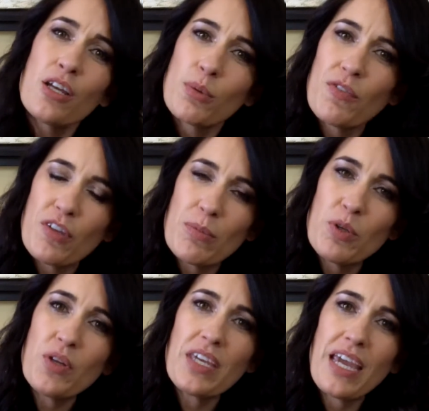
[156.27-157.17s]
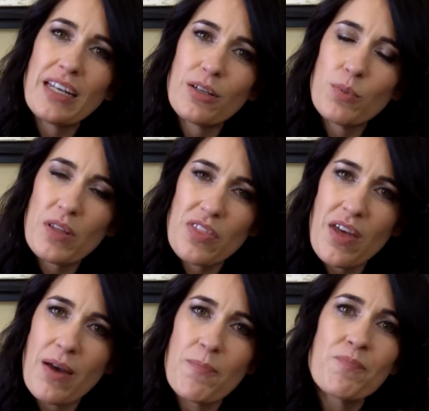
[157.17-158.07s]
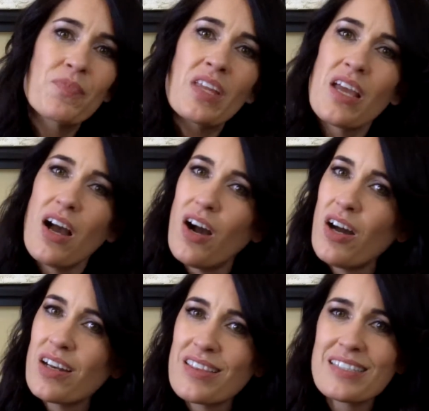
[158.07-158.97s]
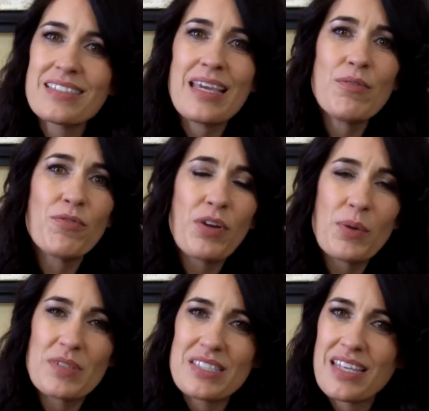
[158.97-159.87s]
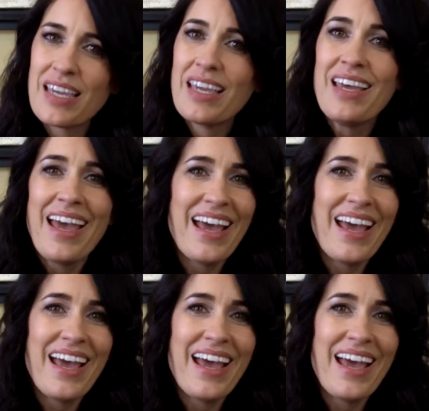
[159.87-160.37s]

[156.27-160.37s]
we've communicated with them on the same frequency